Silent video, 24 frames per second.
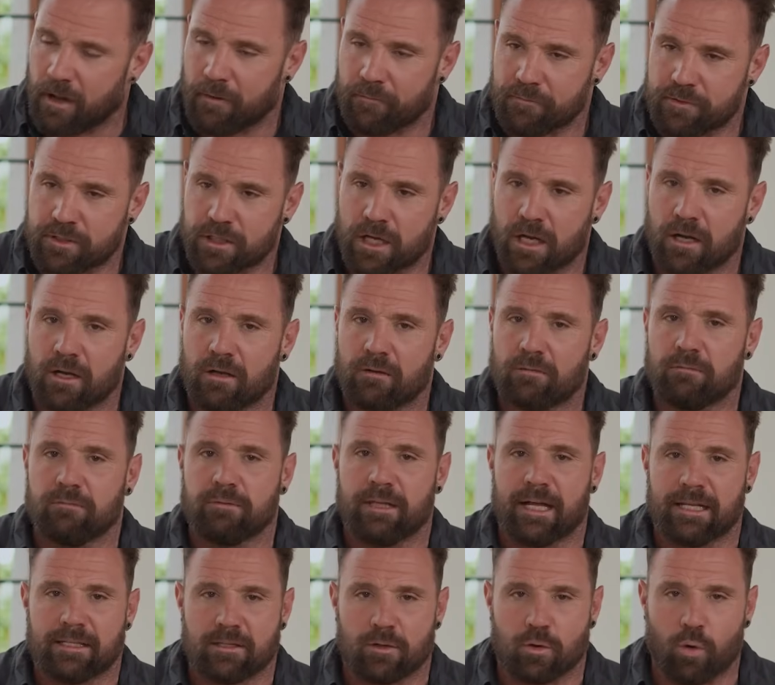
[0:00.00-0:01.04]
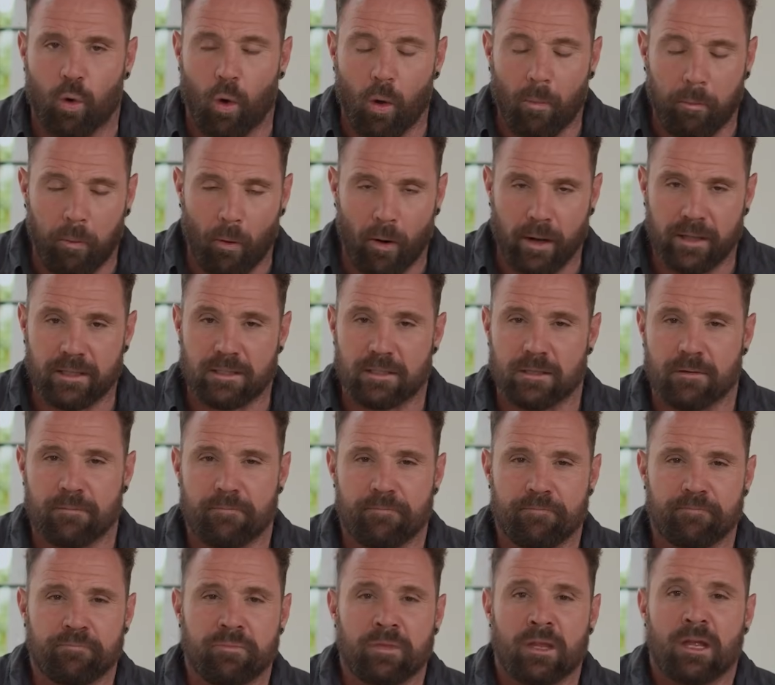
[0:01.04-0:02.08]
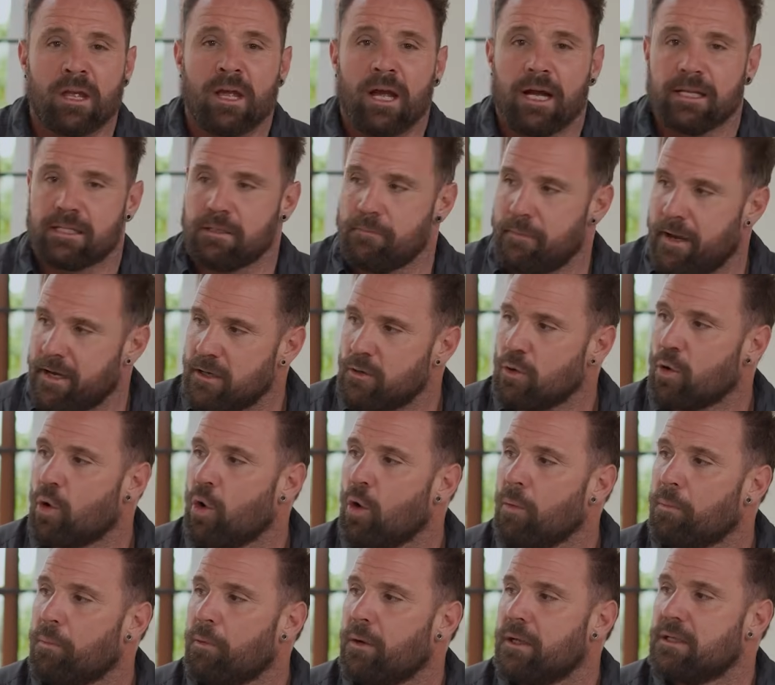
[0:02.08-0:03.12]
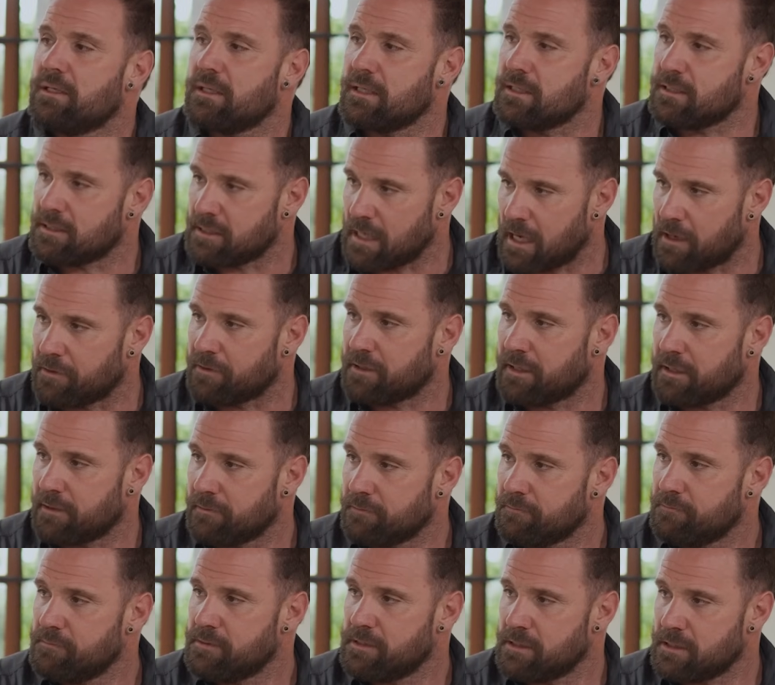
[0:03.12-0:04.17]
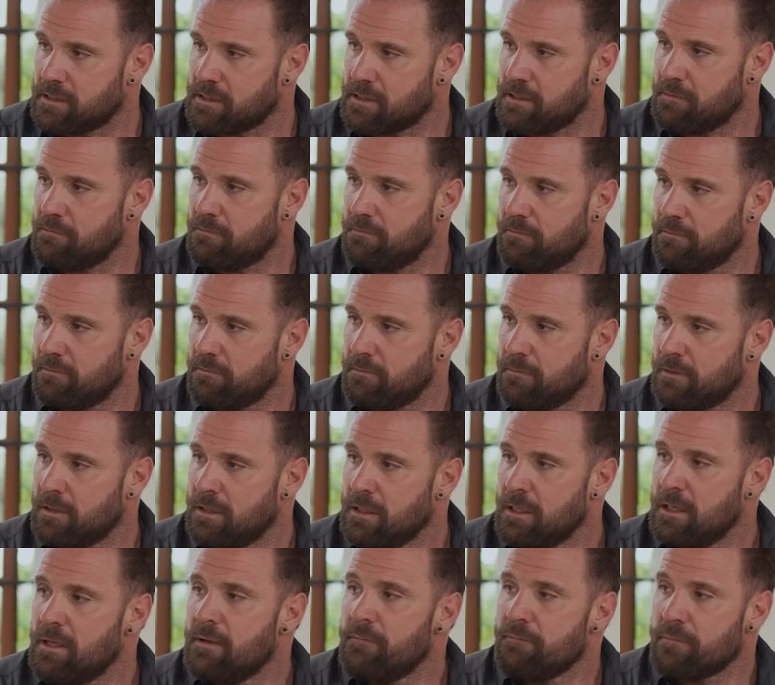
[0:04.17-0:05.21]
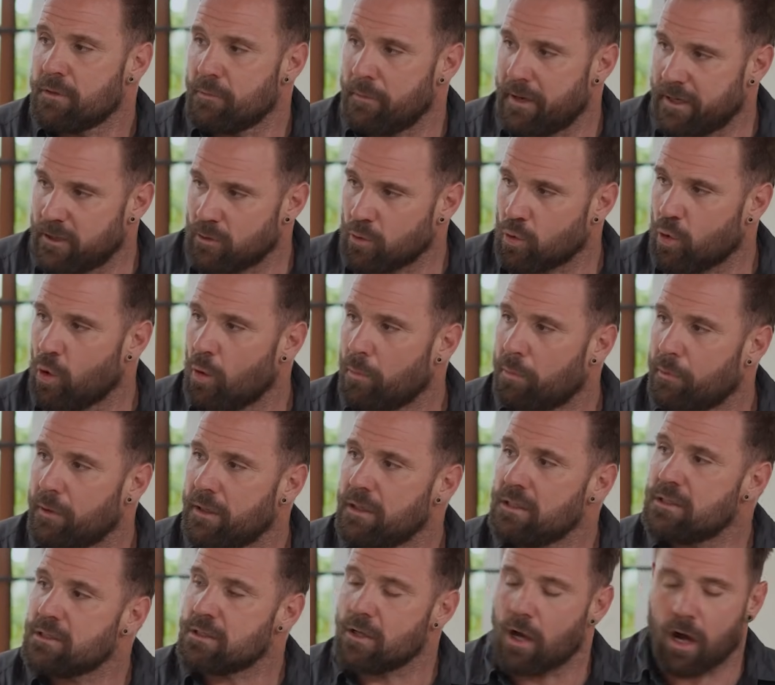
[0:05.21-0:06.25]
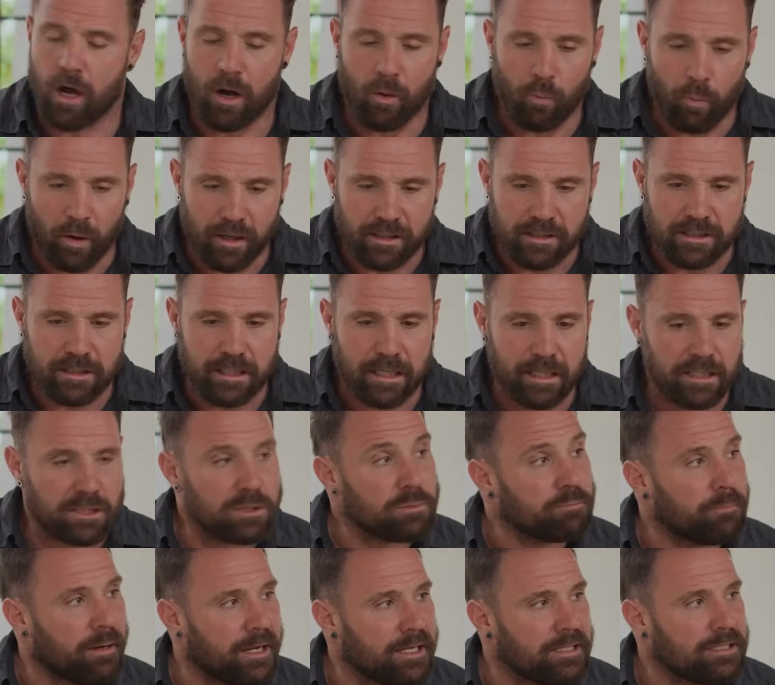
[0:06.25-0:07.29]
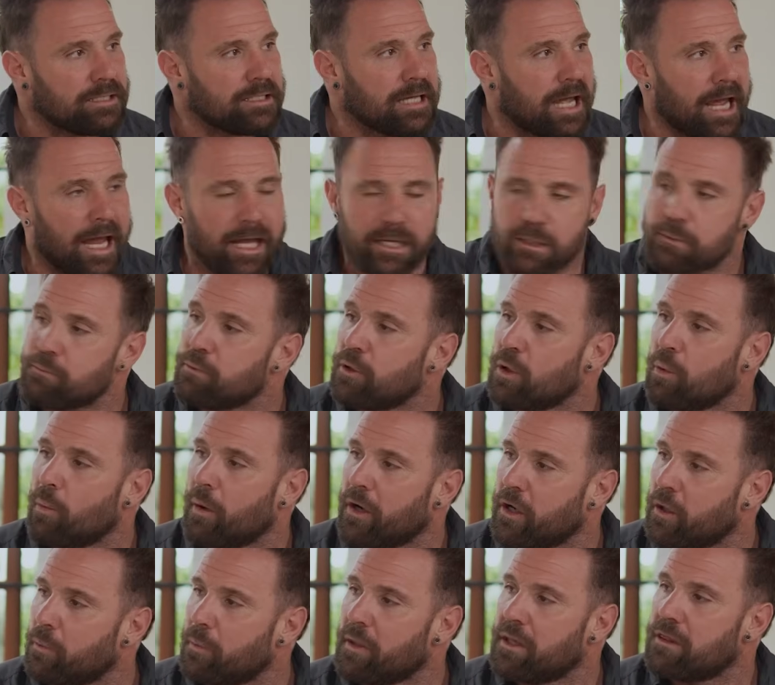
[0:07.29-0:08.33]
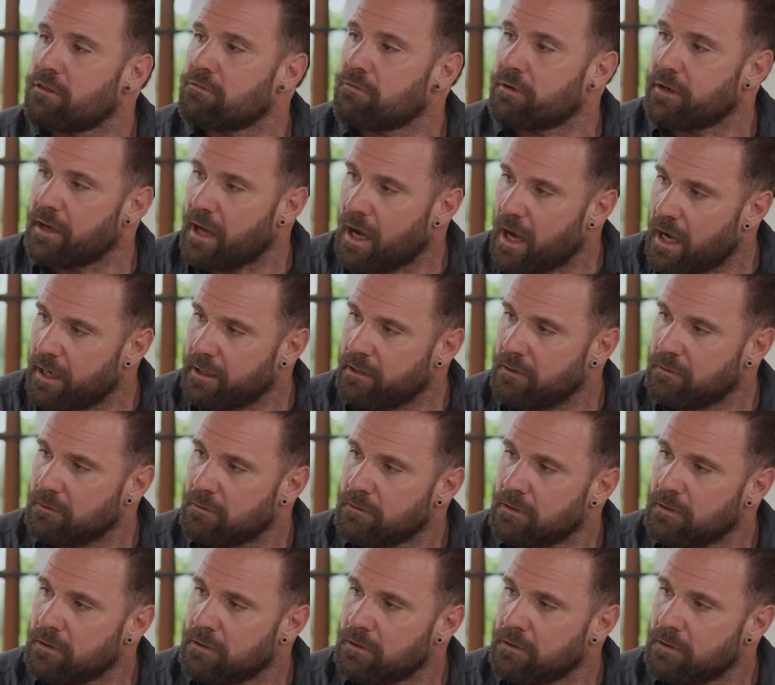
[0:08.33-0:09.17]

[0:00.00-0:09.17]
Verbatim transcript: Mm. So that's a call point. It's a manual call point and sounder system. Mm-hmm. The manual call points are once again spaced as per 10139.